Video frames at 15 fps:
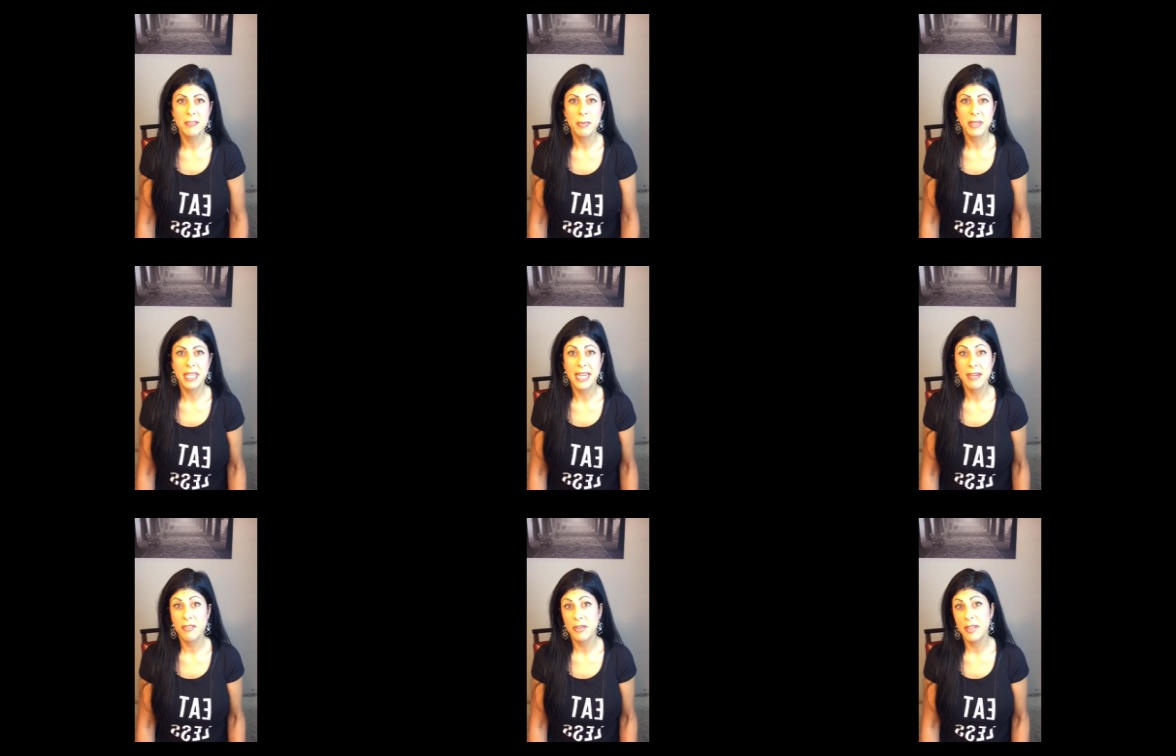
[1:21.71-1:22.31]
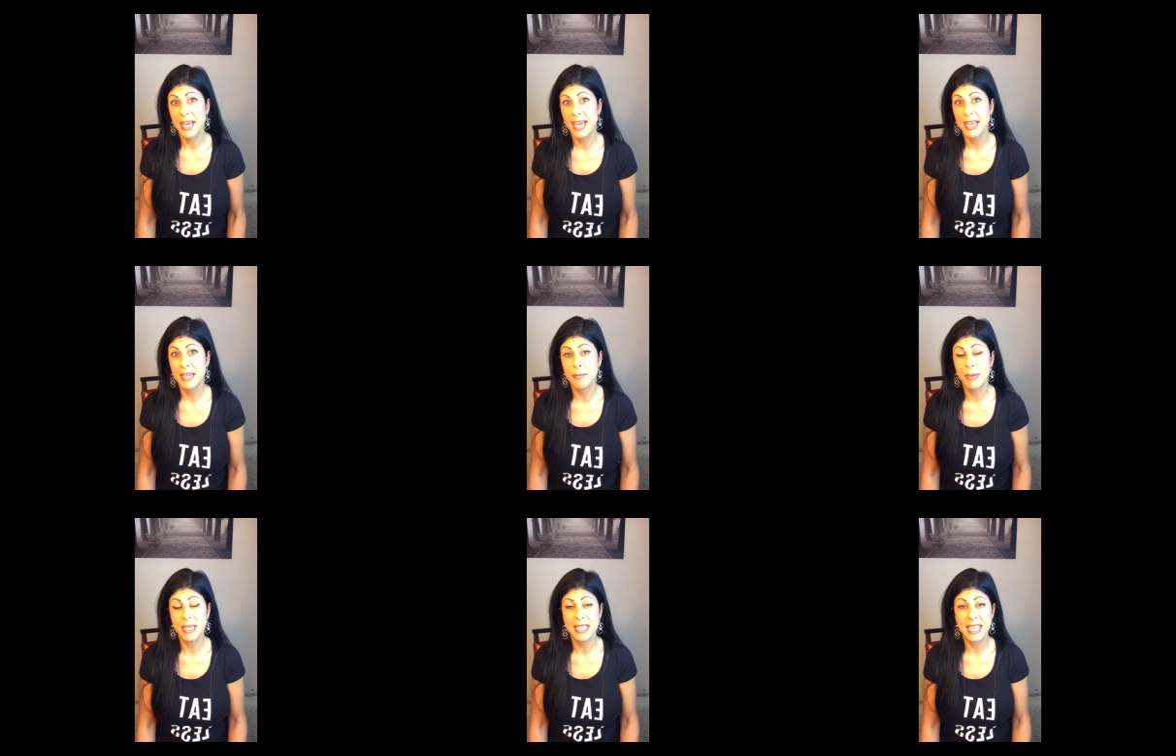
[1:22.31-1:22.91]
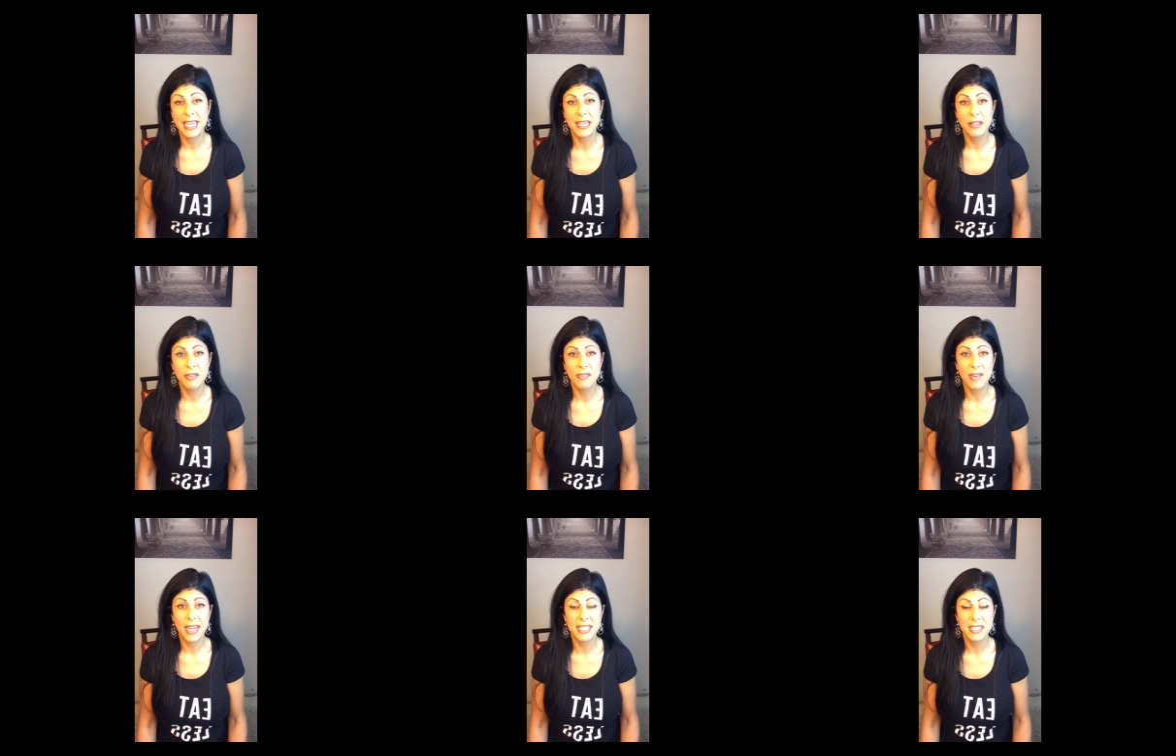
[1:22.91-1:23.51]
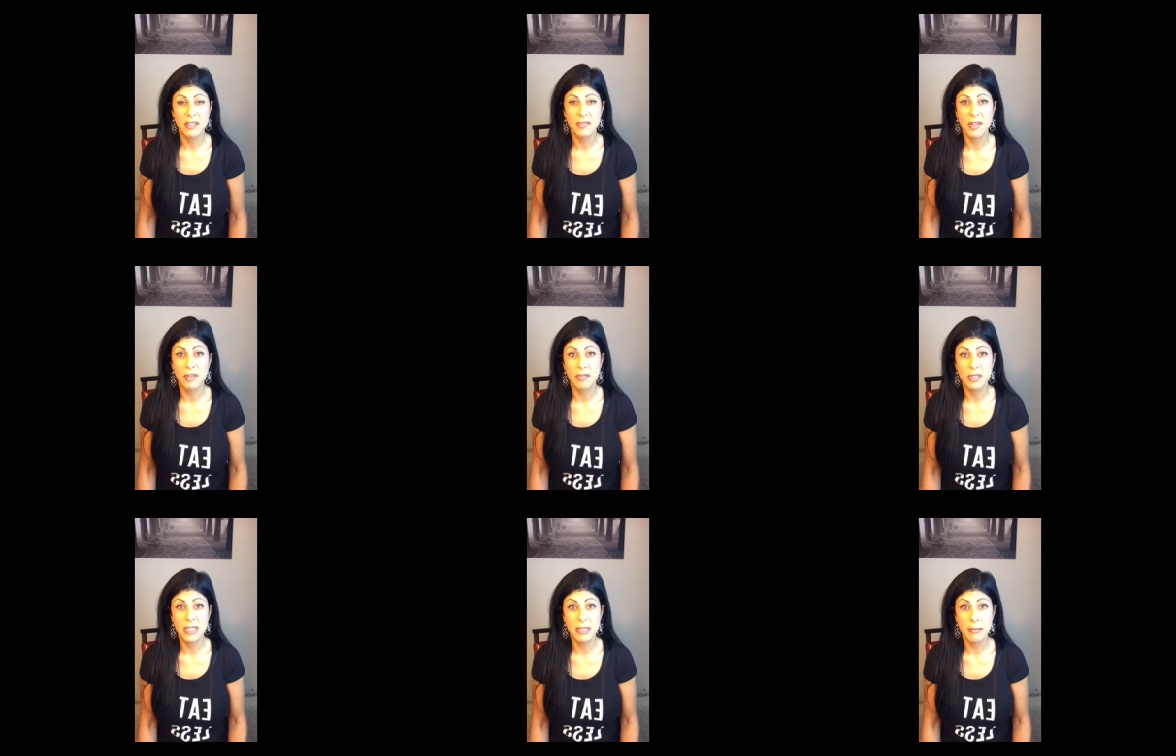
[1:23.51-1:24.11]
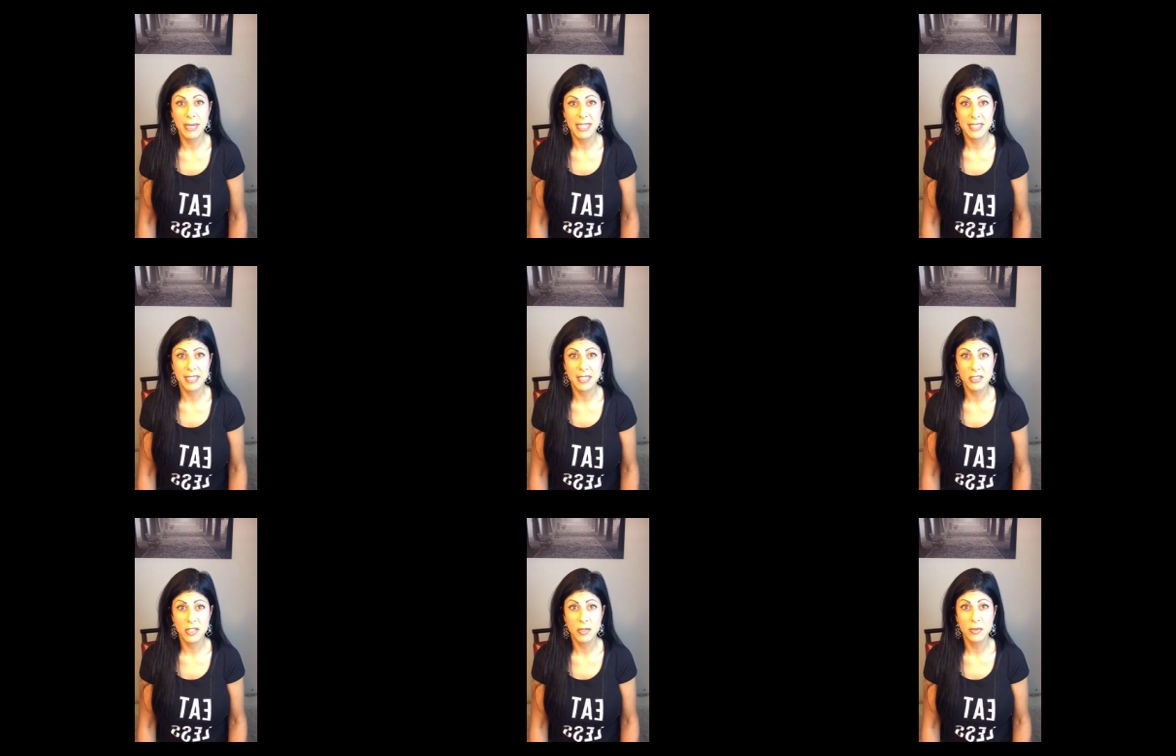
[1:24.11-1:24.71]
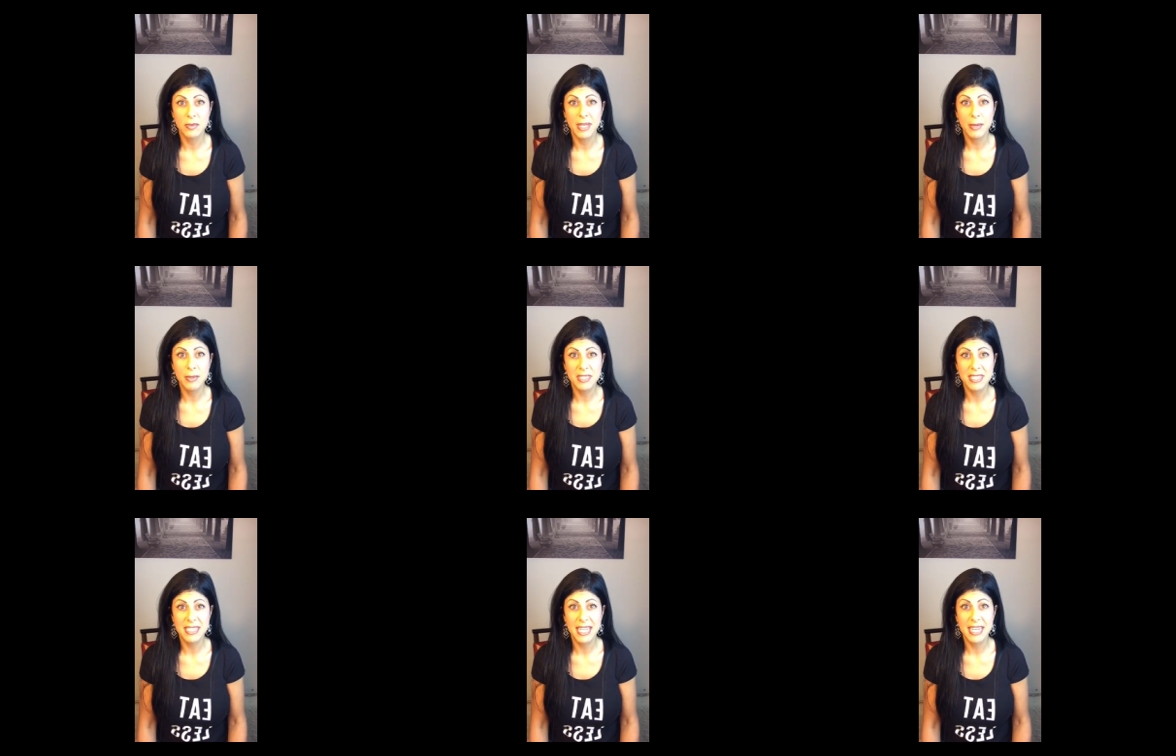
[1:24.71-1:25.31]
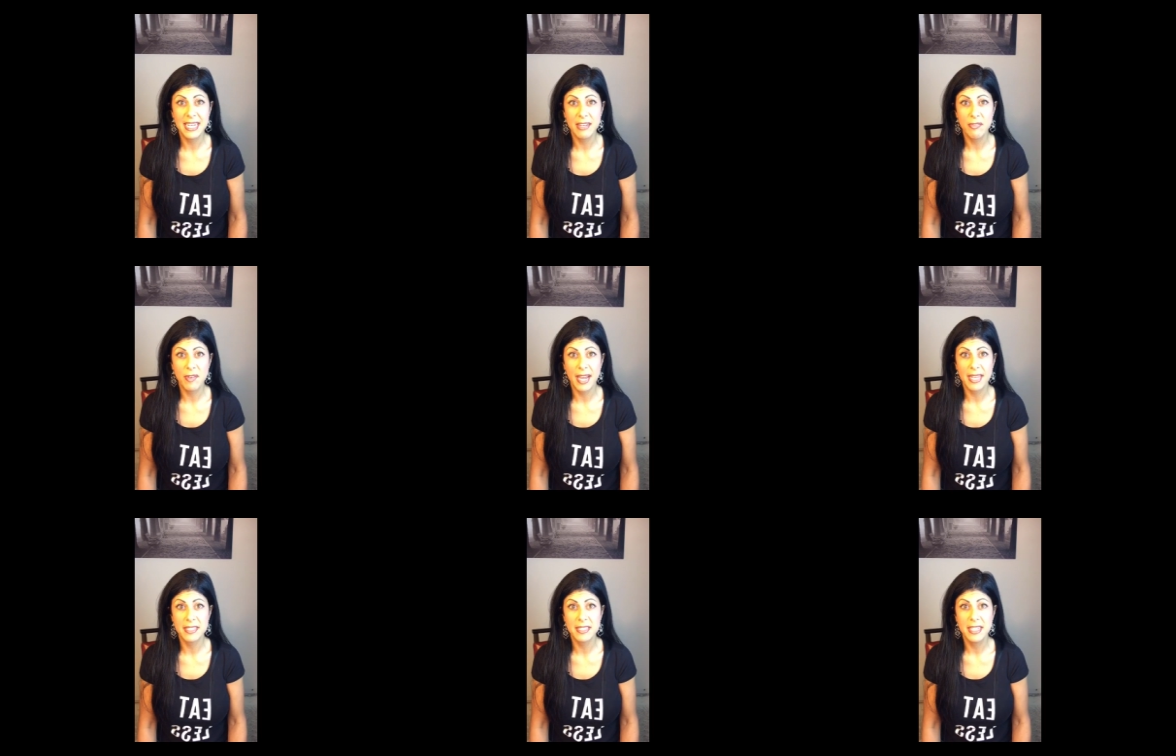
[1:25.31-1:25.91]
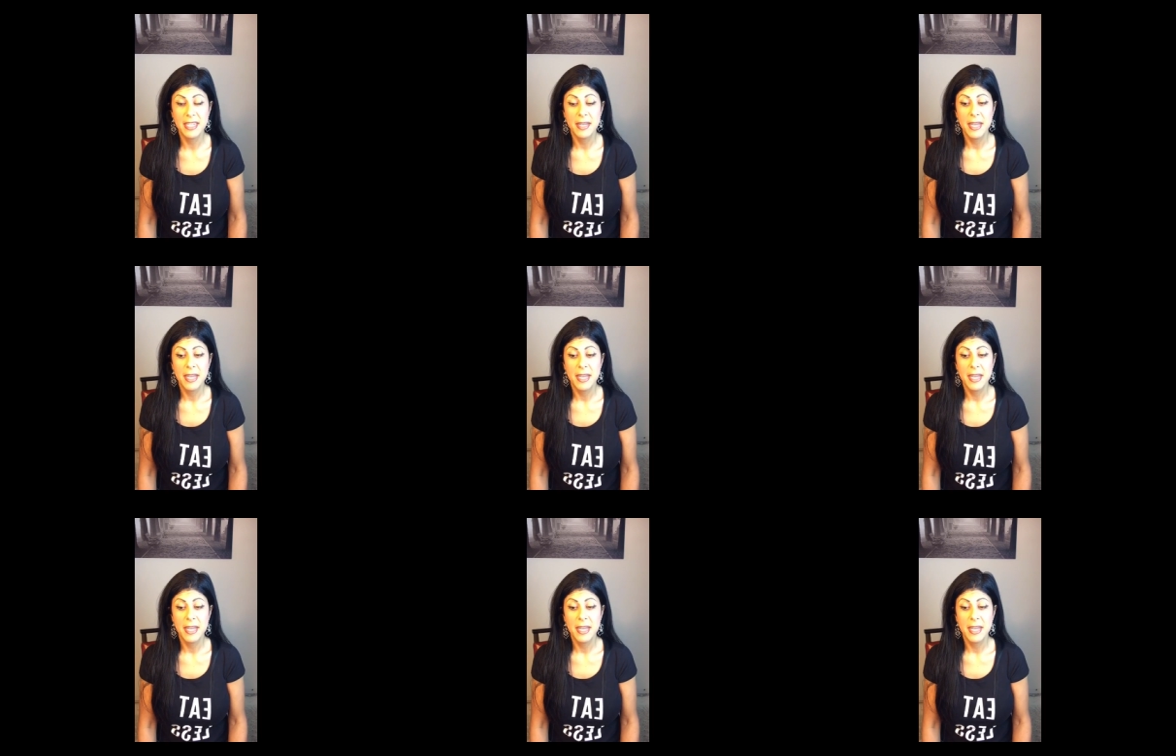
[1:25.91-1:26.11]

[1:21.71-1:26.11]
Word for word: But then after that, and by the end of the fast, I felt really amazing. So that was a 10-day fast.